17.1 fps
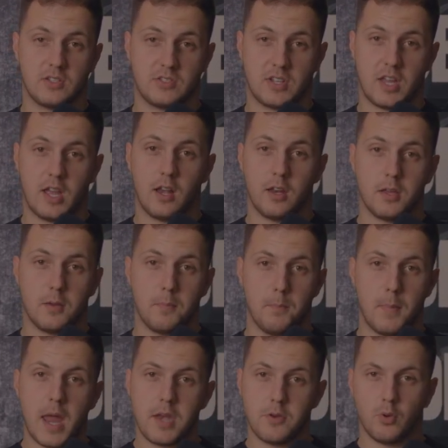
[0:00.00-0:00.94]
and
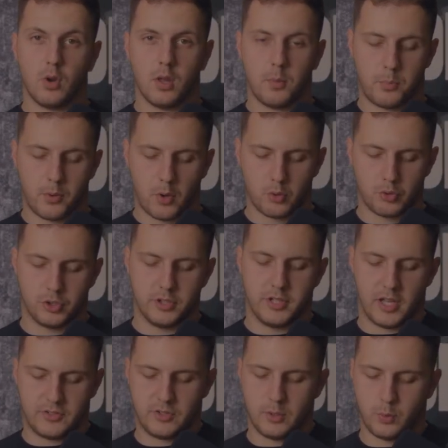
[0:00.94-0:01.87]
scaling manual approach
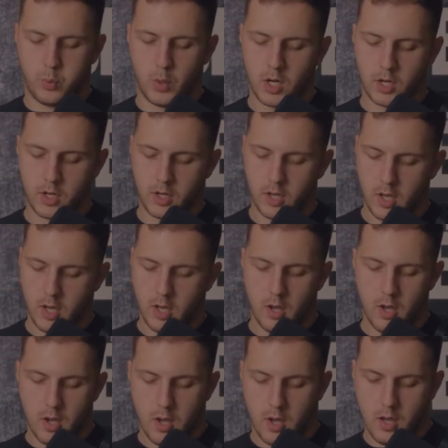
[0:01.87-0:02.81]
doesn't work,
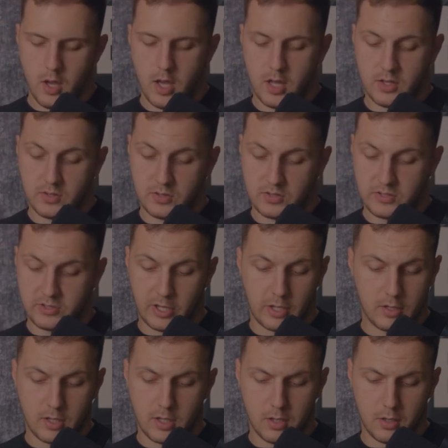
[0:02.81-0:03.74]
and
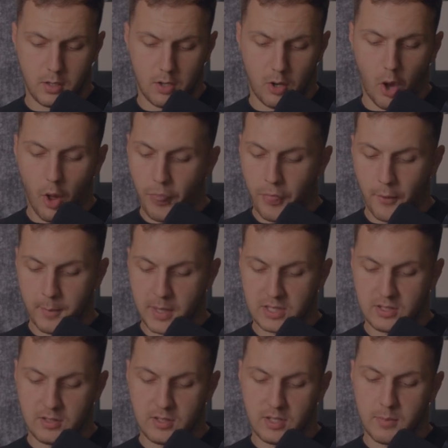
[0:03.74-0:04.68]
sending
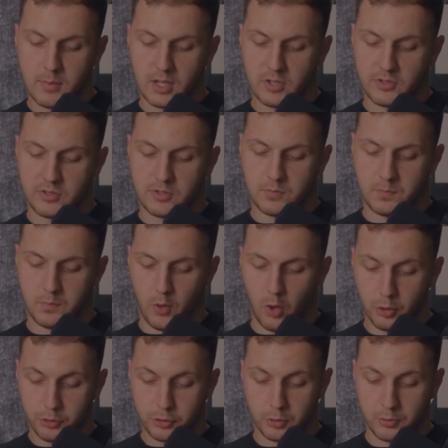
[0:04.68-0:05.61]
automated emails
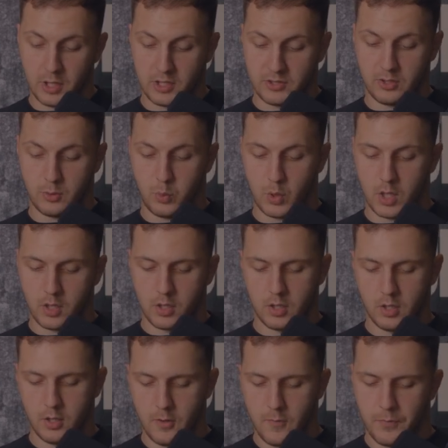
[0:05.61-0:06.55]
also doesn't
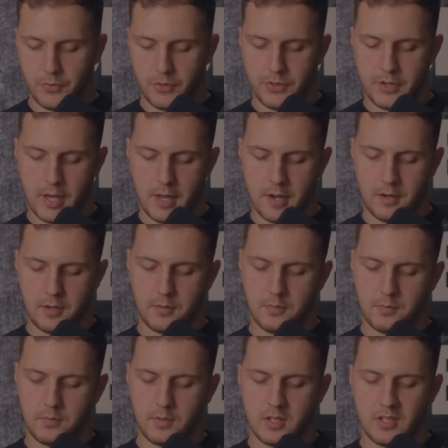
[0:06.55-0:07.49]
work,
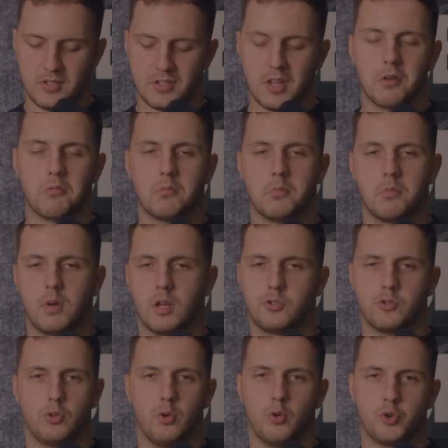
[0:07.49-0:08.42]
then is there
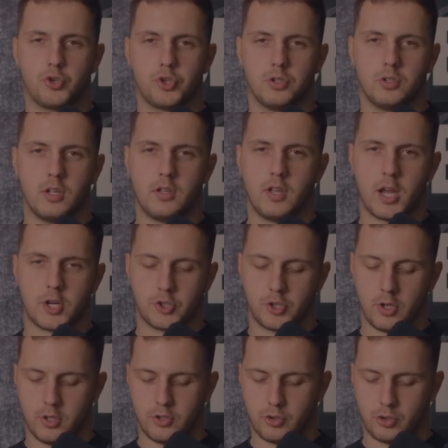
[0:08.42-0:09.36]
a solution that
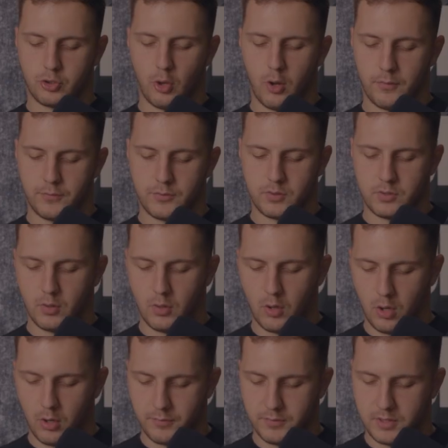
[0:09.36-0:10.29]
actually solves
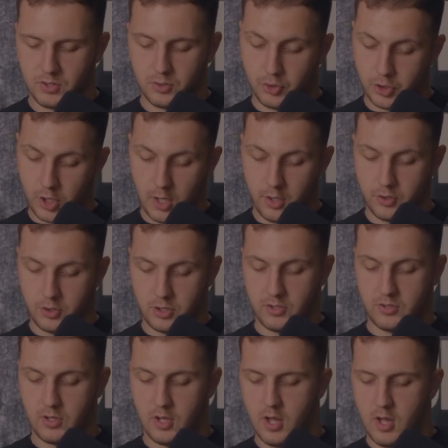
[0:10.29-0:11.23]
all of these
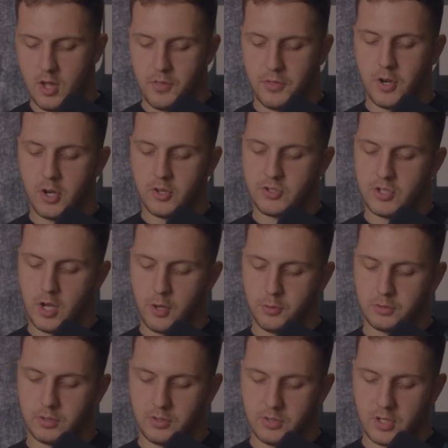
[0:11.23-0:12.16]
challenges? Turns
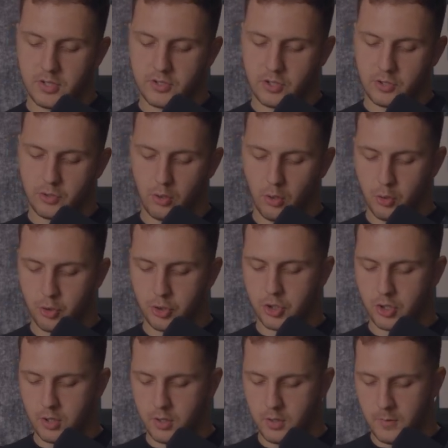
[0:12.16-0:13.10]
out there's a
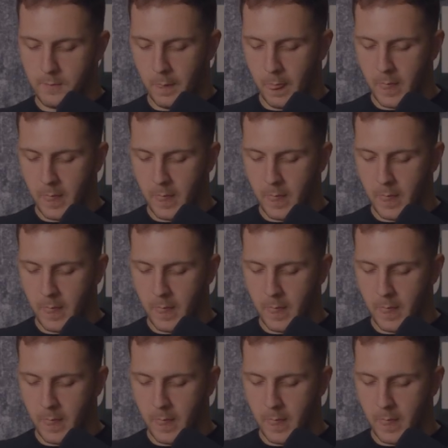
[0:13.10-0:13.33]
solution.